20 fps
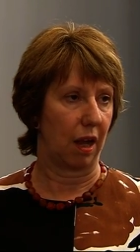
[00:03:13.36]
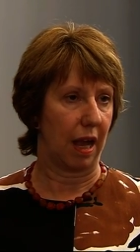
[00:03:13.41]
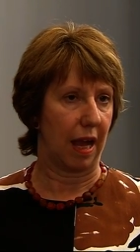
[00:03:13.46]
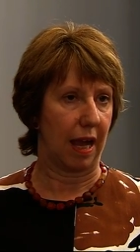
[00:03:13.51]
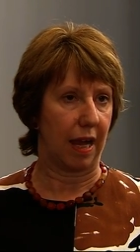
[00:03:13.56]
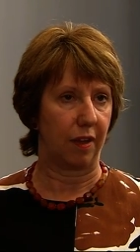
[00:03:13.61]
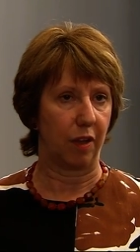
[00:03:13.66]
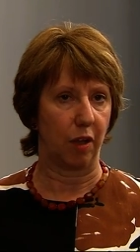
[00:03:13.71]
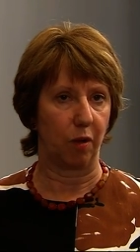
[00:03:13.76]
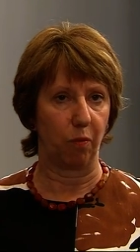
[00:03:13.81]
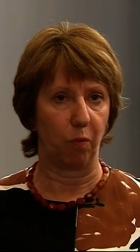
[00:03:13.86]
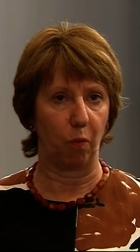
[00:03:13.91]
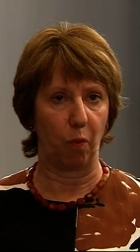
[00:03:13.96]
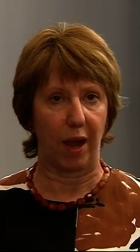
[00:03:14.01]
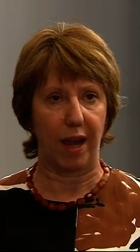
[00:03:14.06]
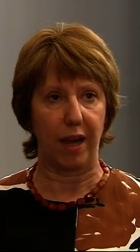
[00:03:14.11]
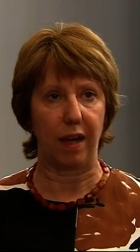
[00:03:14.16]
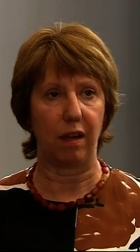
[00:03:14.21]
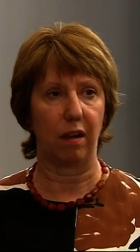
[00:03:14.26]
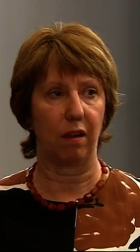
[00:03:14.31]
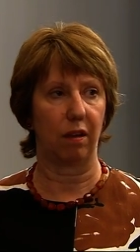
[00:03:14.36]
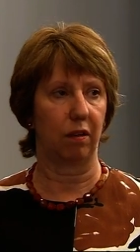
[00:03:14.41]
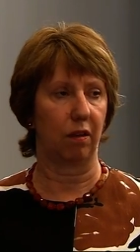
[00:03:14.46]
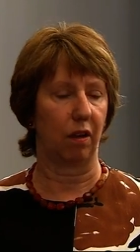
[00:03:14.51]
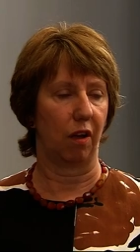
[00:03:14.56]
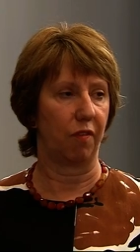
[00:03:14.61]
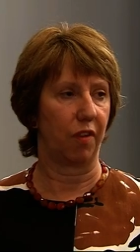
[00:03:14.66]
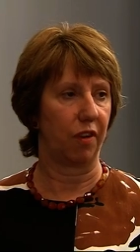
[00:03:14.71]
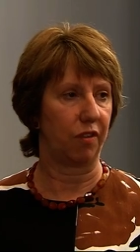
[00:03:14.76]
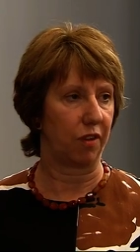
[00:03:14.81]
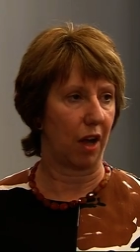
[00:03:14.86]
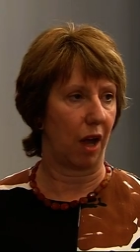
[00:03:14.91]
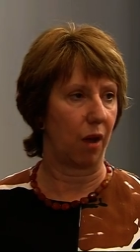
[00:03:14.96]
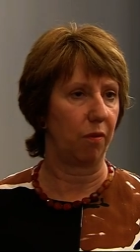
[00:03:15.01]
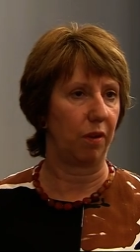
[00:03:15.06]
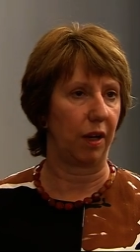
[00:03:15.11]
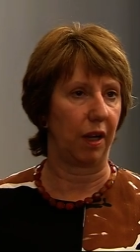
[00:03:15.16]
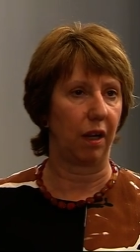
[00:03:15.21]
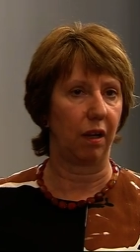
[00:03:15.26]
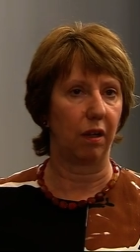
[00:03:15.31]
in the wake of the
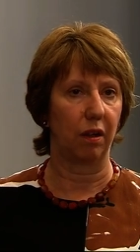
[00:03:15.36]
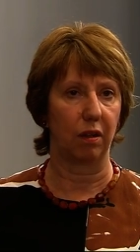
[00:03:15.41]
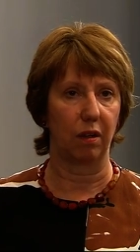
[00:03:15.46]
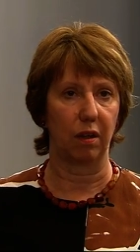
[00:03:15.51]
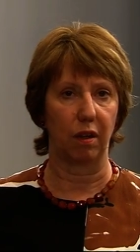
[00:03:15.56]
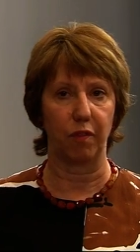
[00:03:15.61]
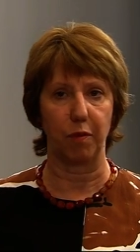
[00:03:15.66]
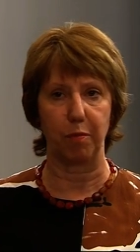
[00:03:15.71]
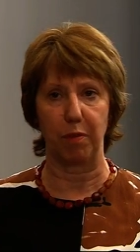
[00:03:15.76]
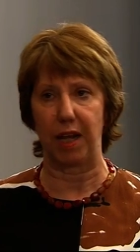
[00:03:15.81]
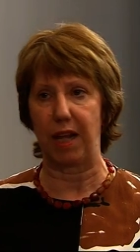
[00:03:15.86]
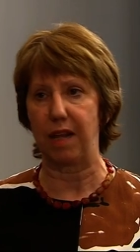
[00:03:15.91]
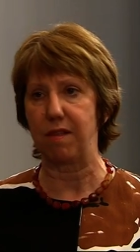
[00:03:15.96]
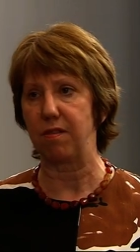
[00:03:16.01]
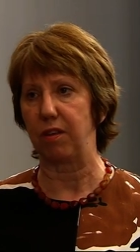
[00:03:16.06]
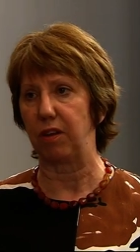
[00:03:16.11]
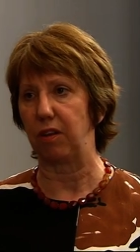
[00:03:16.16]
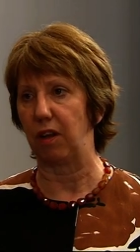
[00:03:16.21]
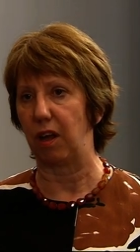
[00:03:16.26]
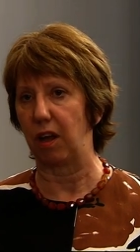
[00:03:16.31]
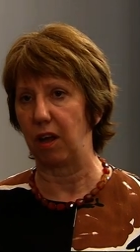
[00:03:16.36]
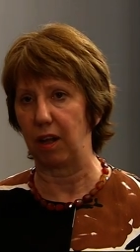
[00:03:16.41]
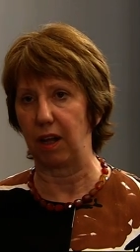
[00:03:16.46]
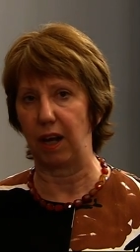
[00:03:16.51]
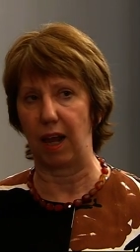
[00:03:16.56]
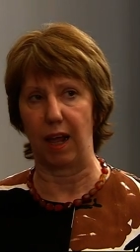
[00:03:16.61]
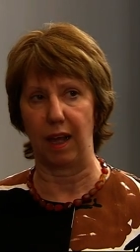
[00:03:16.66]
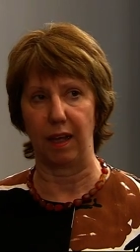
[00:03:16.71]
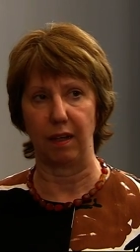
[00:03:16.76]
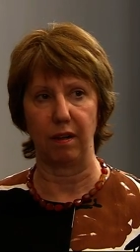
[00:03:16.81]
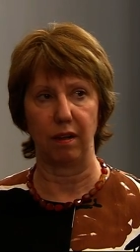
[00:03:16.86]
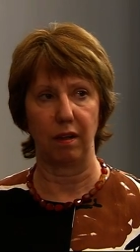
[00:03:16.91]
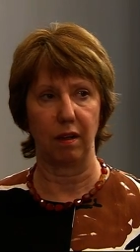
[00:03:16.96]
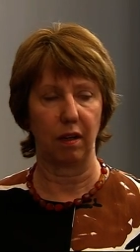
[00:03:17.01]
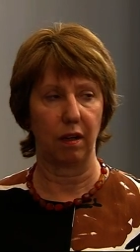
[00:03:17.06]
downing of the Malaysian airline,